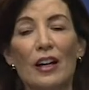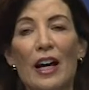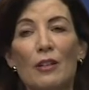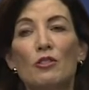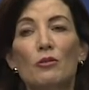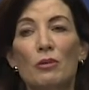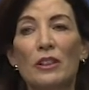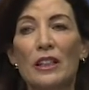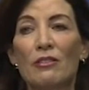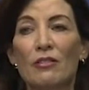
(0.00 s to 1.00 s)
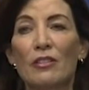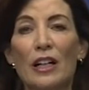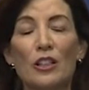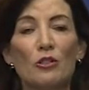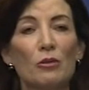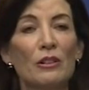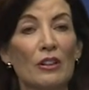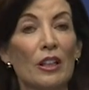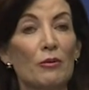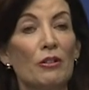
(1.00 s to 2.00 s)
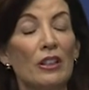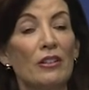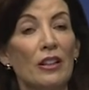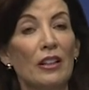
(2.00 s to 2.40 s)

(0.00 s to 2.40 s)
I do believe. I do believe in community.